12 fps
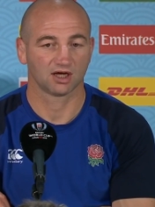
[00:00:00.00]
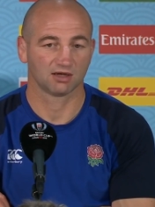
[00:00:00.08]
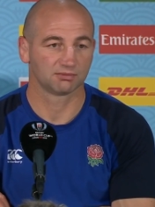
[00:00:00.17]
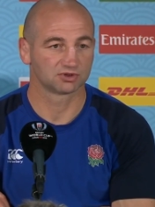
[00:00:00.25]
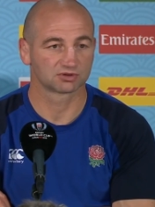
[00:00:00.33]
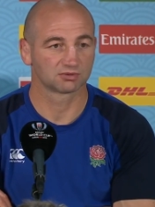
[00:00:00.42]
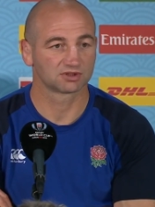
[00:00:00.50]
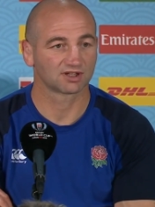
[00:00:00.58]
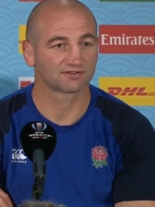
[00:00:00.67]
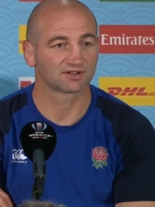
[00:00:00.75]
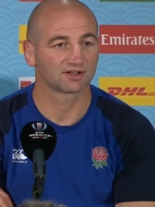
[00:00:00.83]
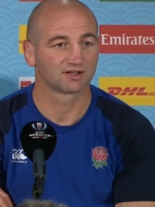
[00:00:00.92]
Uh, it'd be
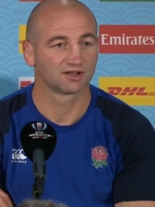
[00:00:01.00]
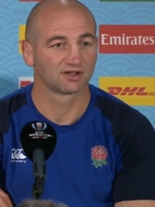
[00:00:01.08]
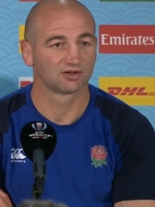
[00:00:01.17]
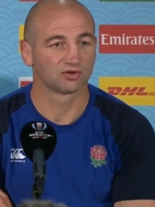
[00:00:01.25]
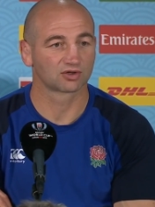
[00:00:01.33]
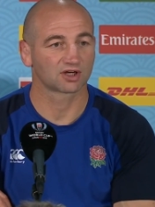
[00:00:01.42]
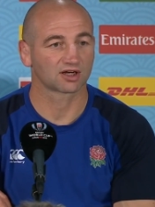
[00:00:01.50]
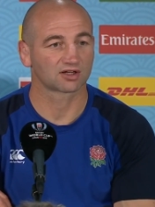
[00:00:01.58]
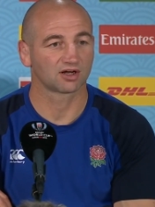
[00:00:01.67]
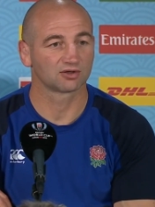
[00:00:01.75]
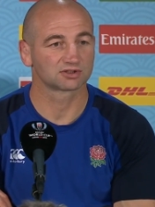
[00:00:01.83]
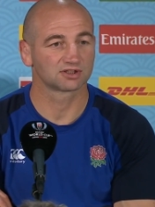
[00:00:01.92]
something to have to look
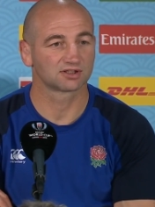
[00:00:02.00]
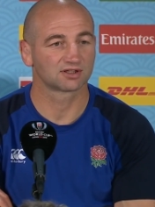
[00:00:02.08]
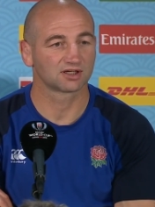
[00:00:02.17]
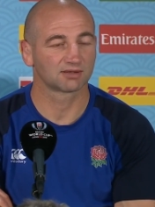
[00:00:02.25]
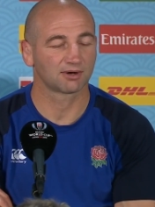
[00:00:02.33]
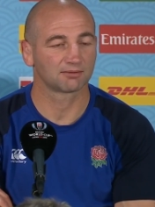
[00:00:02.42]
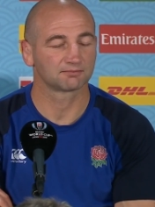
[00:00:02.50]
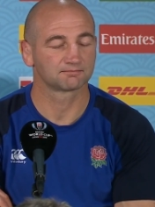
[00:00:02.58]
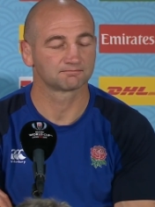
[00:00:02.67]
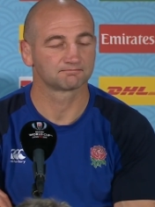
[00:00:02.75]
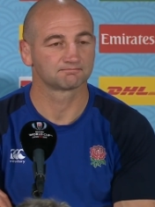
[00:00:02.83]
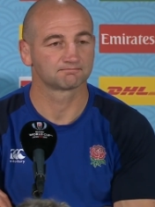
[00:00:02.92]
at closely and think about.